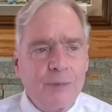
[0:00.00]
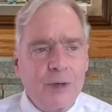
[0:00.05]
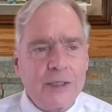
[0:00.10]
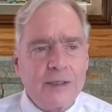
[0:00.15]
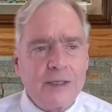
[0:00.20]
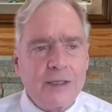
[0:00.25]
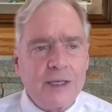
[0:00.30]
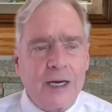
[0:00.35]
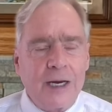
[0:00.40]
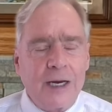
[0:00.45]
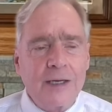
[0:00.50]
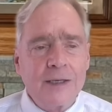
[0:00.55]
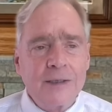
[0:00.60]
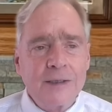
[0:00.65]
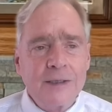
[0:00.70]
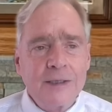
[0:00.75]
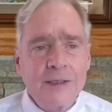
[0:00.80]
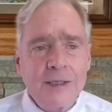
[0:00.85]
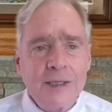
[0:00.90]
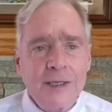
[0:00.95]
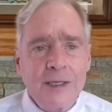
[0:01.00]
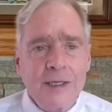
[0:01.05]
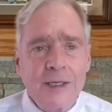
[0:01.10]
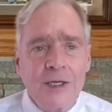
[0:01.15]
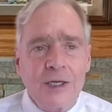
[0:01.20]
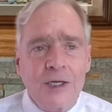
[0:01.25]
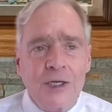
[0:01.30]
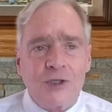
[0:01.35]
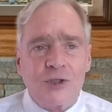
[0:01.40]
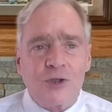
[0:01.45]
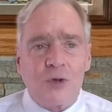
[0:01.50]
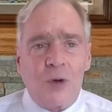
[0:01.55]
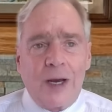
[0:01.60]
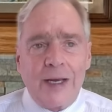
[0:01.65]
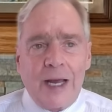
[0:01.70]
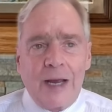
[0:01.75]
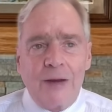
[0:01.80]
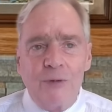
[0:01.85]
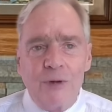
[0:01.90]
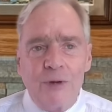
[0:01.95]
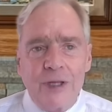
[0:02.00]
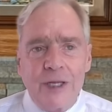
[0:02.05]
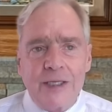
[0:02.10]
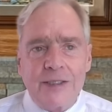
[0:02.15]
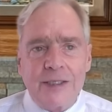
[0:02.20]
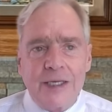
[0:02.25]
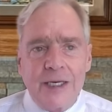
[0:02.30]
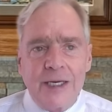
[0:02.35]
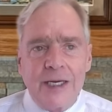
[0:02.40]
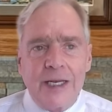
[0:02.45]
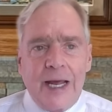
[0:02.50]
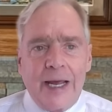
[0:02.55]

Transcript: But uh, so I, I, really did.